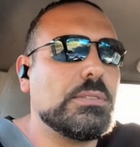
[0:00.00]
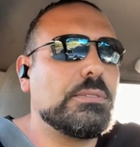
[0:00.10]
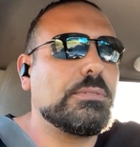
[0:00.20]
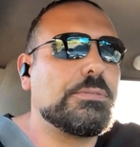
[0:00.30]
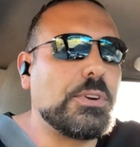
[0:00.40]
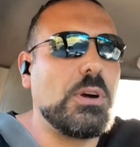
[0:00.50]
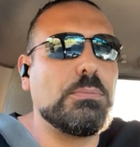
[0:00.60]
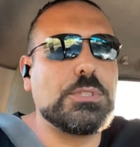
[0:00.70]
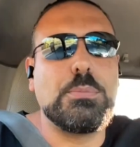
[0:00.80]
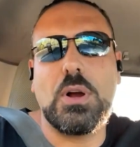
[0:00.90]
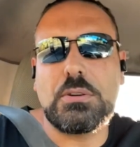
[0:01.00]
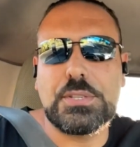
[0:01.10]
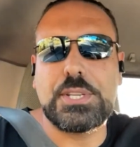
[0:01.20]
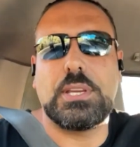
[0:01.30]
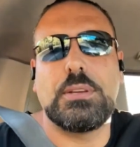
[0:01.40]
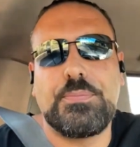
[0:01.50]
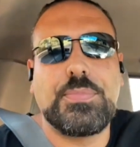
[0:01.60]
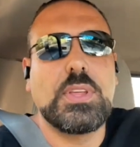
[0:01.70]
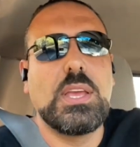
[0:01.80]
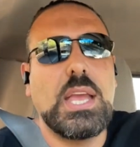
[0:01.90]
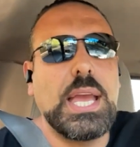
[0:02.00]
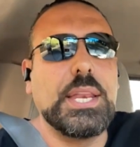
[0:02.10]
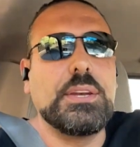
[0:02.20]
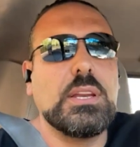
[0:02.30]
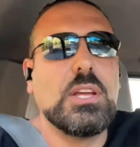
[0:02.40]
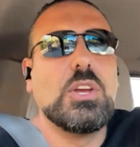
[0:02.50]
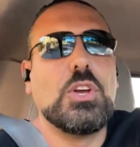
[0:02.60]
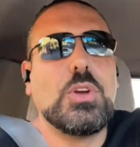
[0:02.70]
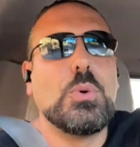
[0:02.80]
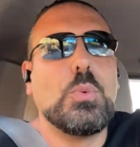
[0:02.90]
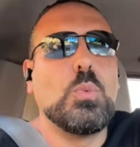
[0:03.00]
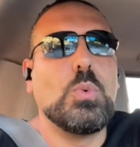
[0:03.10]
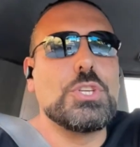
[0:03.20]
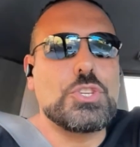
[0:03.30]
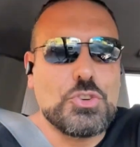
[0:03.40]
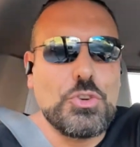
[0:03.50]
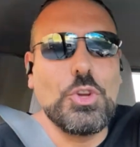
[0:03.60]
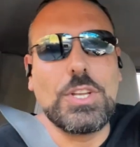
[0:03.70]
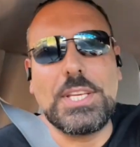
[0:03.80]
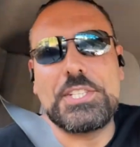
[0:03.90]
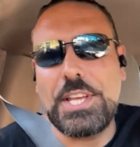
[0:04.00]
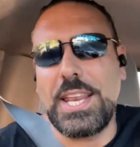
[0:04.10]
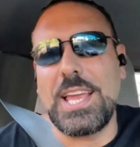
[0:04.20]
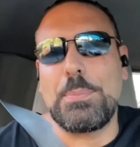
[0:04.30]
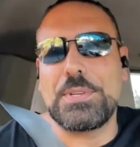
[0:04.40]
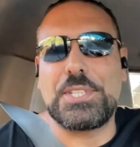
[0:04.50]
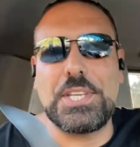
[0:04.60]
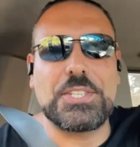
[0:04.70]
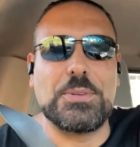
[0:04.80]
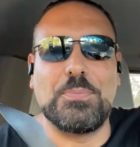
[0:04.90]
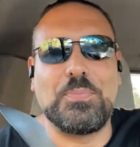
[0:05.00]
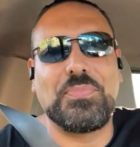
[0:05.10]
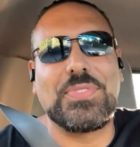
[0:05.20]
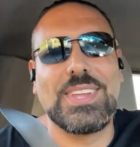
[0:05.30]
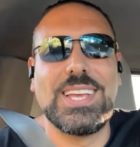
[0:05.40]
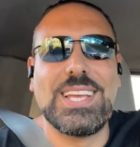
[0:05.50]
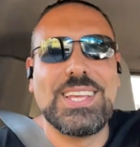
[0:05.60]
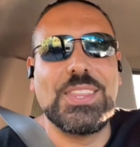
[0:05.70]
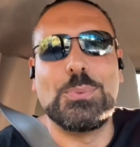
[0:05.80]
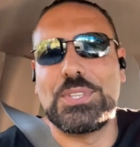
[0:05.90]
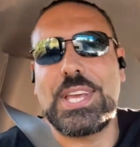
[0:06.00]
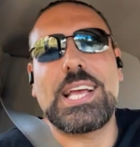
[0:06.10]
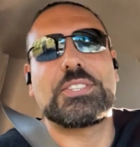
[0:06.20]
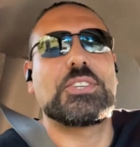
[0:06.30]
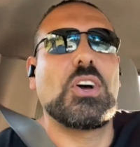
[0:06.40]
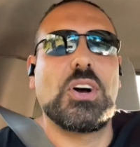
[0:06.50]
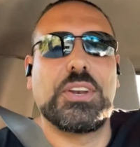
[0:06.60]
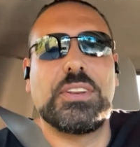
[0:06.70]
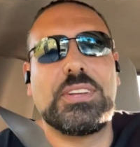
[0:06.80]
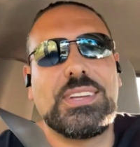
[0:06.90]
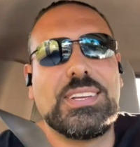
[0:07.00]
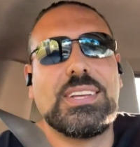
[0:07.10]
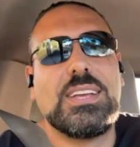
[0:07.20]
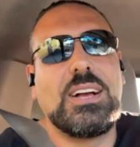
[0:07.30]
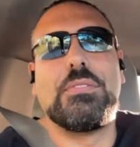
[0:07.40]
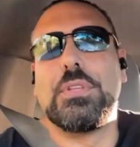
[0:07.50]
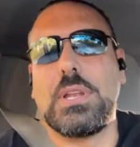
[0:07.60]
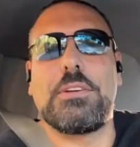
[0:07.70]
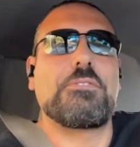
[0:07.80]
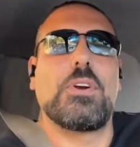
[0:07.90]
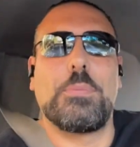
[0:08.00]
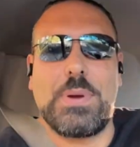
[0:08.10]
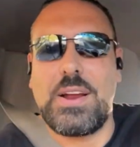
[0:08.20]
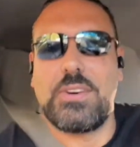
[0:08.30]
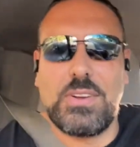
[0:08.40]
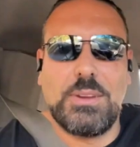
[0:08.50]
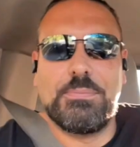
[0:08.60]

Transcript: from democracy, and was truly setting up a system that was outside of the left-right paradigm.